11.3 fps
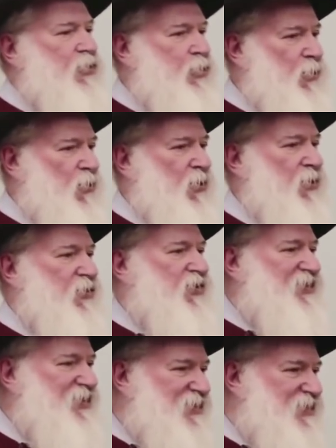cure
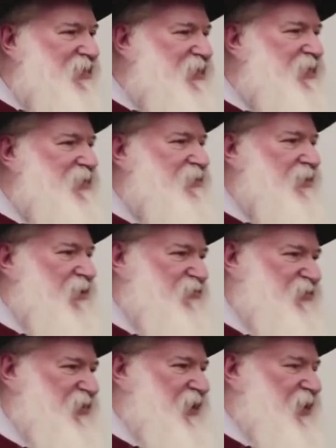the disease
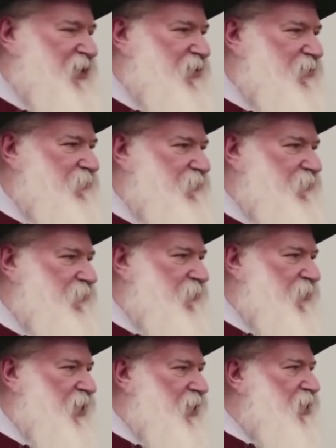of today.
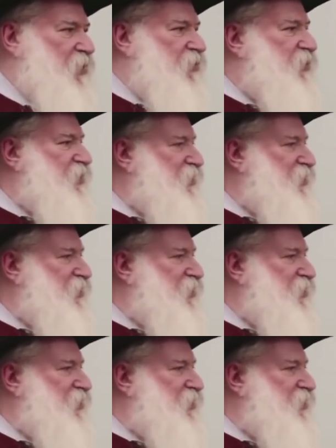The